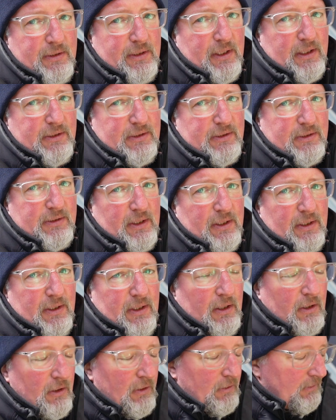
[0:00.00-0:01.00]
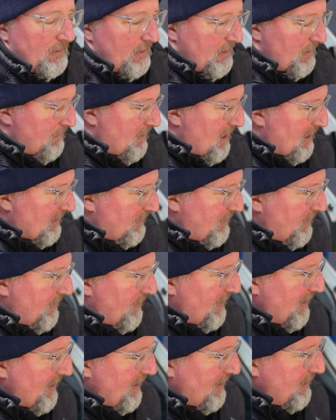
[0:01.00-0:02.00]
tester on that
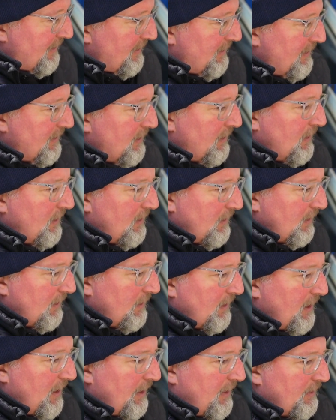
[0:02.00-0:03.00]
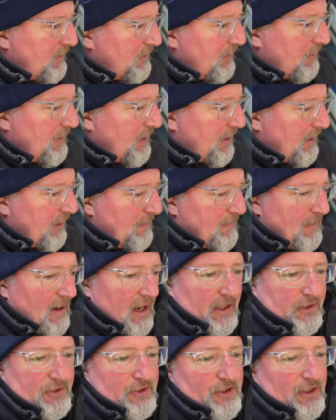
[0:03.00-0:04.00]
battery, and as you can
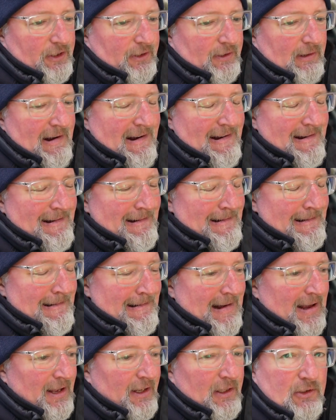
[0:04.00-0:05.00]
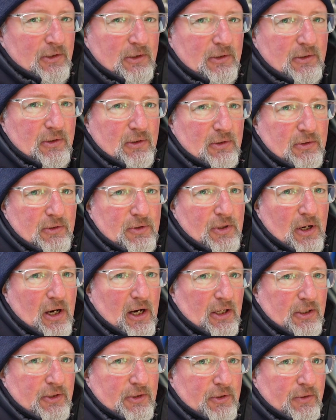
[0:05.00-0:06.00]
imagine, it's not
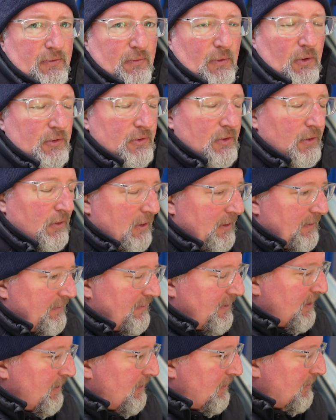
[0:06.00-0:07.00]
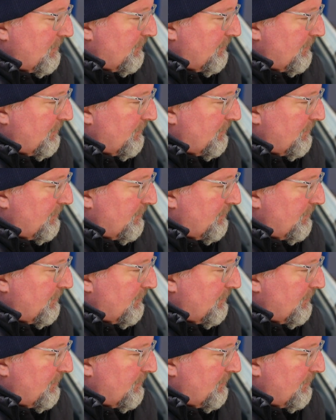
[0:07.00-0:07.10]
charged whatsoever.